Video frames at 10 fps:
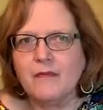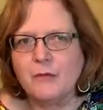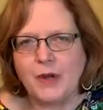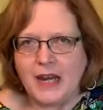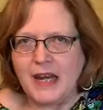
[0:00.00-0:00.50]

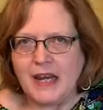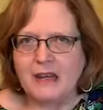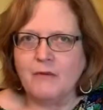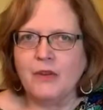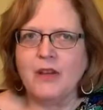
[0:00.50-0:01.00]

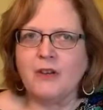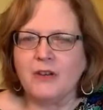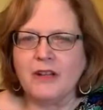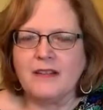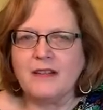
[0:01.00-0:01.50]
breaking when they're,
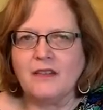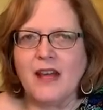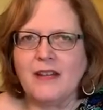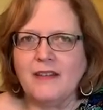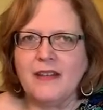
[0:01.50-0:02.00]
because a
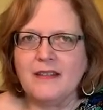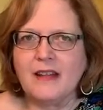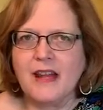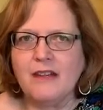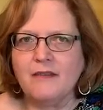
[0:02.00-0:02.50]
lot of these
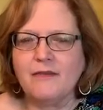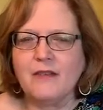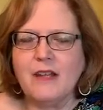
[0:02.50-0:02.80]
kind of